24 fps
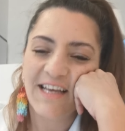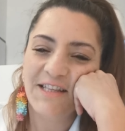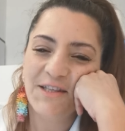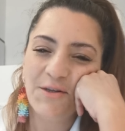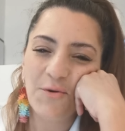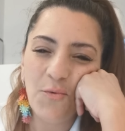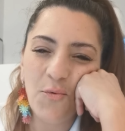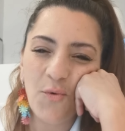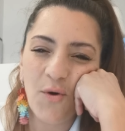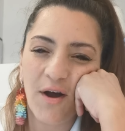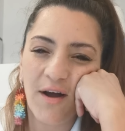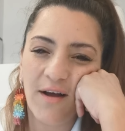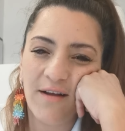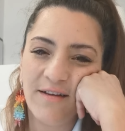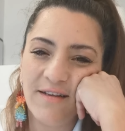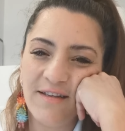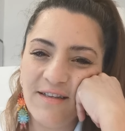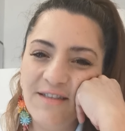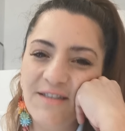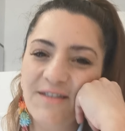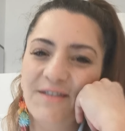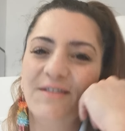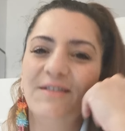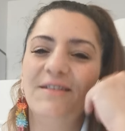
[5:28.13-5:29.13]

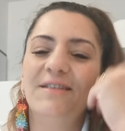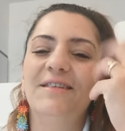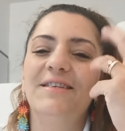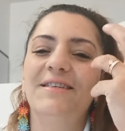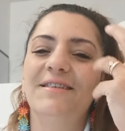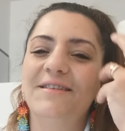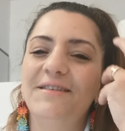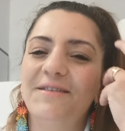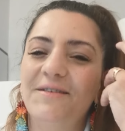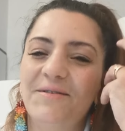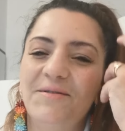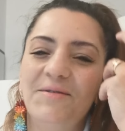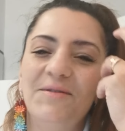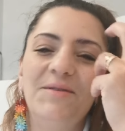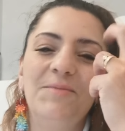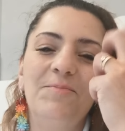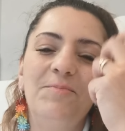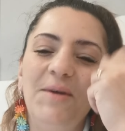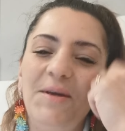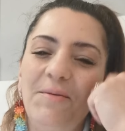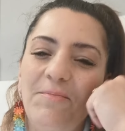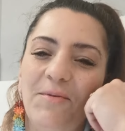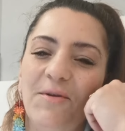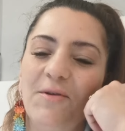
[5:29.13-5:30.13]
the
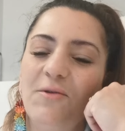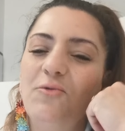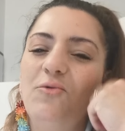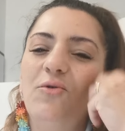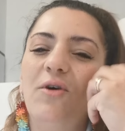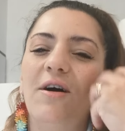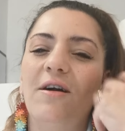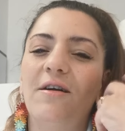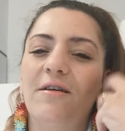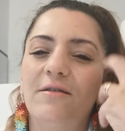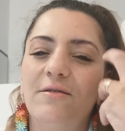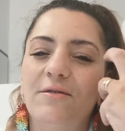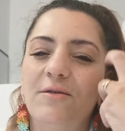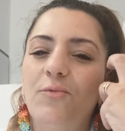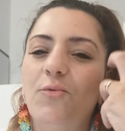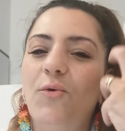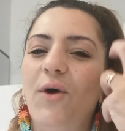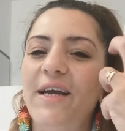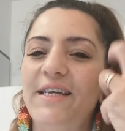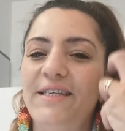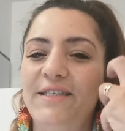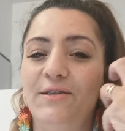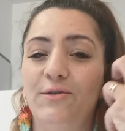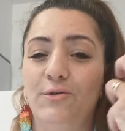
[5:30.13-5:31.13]
people who are
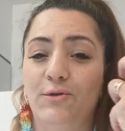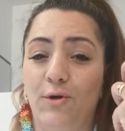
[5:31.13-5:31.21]
quite